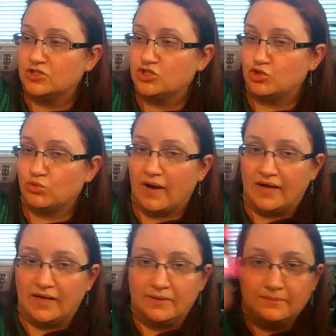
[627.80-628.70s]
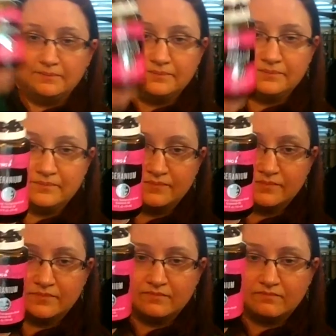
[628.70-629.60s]
Geranium.
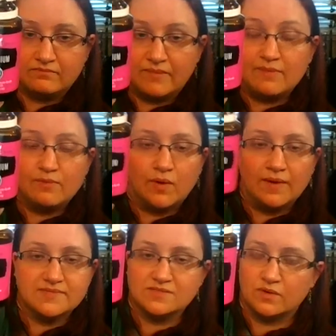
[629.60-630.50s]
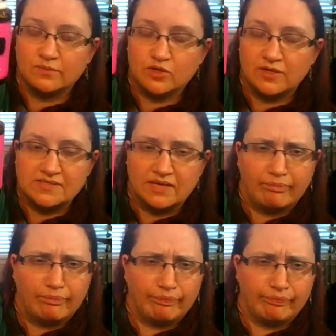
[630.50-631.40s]
Baby wipes, that's what I'm trying to say.
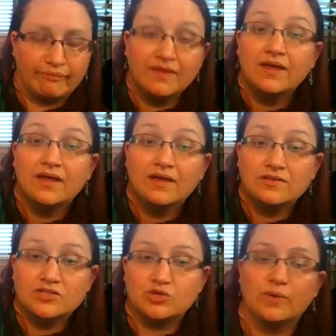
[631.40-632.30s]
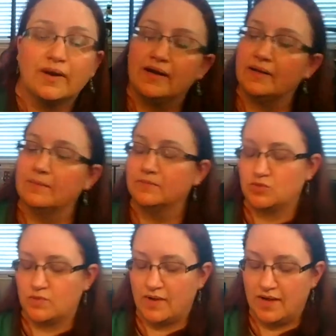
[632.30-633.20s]
Geranium.
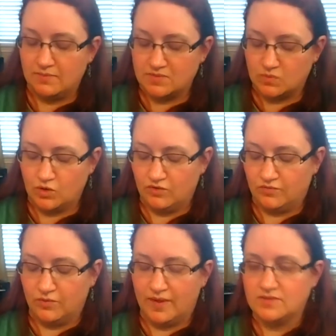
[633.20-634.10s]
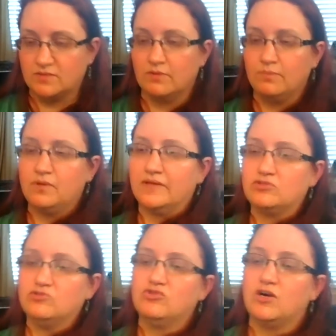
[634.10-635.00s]
Geranium is wonderful. Okay, so I'm going to put like
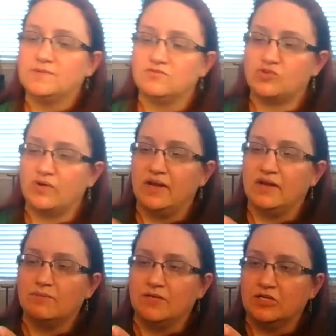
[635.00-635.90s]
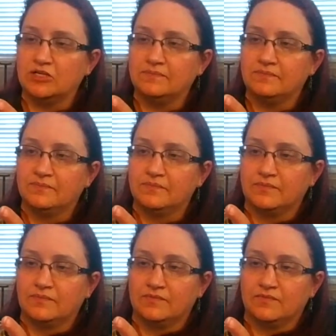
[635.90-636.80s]
2 drops of geranium in here
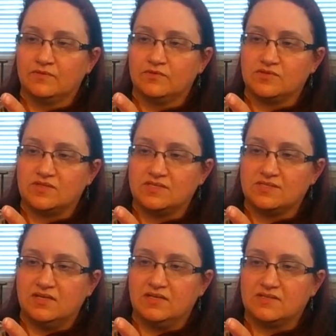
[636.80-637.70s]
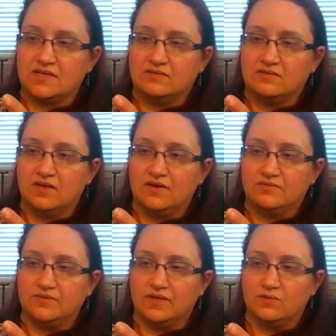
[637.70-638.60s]
just because it is a
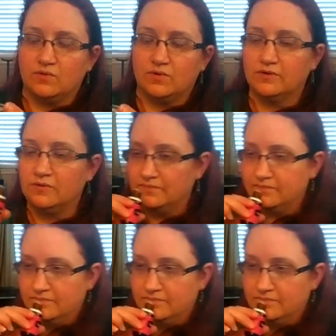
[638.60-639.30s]
lovely oil.